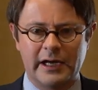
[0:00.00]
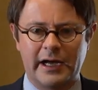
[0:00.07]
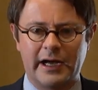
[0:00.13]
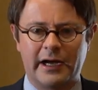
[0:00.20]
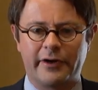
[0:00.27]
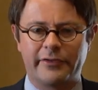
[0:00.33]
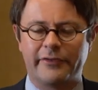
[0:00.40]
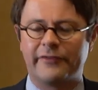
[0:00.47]

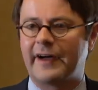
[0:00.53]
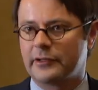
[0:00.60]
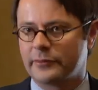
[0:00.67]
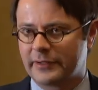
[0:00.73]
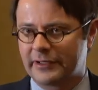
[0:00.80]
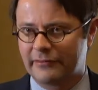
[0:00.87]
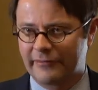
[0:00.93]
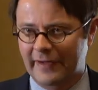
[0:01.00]
are the
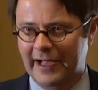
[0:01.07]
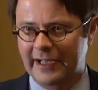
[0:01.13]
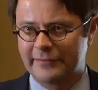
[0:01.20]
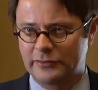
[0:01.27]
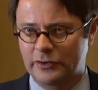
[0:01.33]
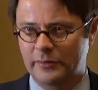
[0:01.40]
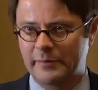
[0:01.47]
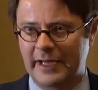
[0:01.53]
following
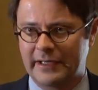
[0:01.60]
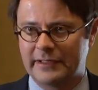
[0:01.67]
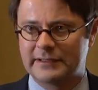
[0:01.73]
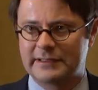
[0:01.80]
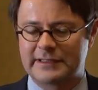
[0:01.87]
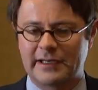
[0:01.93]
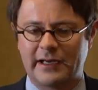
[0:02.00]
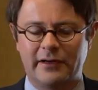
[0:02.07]
five
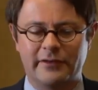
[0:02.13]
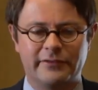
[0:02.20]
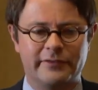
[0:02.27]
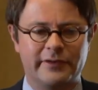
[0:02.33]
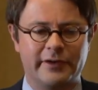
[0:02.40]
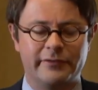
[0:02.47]
domains of,